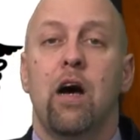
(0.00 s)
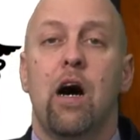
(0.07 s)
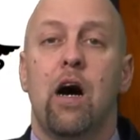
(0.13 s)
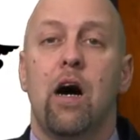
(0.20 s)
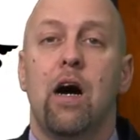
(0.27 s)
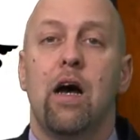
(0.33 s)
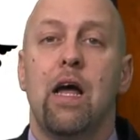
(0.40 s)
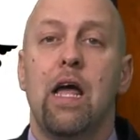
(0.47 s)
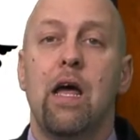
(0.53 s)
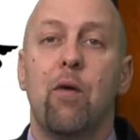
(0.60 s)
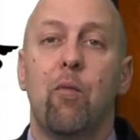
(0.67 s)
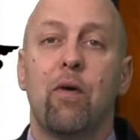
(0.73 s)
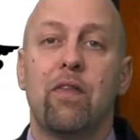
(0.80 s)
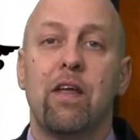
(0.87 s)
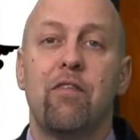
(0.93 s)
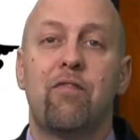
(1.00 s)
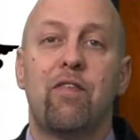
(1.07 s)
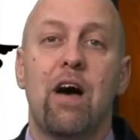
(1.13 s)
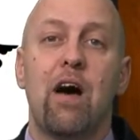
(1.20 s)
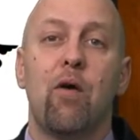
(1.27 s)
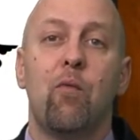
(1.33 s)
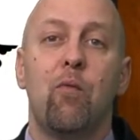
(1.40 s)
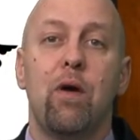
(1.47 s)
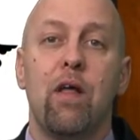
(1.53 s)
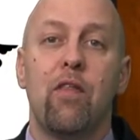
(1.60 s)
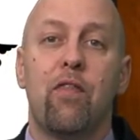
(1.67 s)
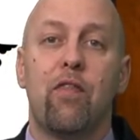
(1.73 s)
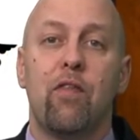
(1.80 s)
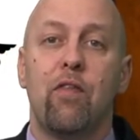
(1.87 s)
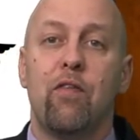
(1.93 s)
uh, and what they found with
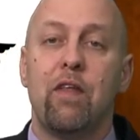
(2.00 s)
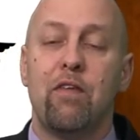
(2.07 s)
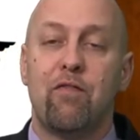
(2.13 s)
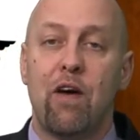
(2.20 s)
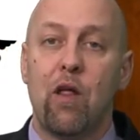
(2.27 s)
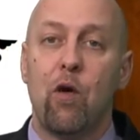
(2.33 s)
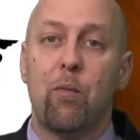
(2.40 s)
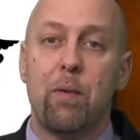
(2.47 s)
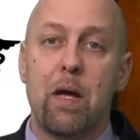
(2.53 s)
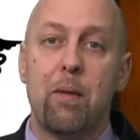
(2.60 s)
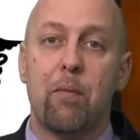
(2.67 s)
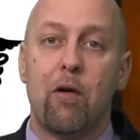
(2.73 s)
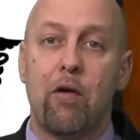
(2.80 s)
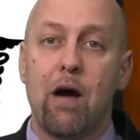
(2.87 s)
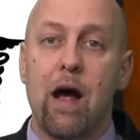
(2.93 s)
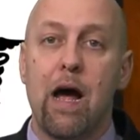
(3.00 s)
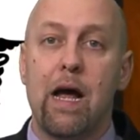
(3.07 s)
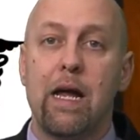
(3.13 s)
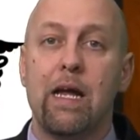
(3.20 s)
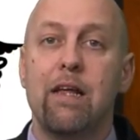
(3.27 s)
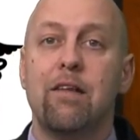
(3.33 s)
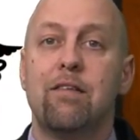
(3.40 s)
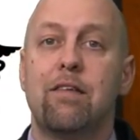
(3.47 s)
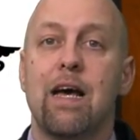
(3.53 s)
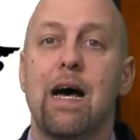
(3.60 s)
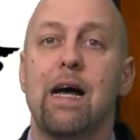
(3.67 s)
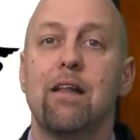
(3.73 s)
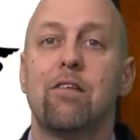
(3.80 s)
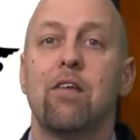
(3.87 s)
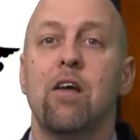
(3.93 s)
the follow up MRI is
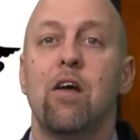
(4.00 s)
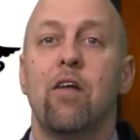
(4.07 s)
that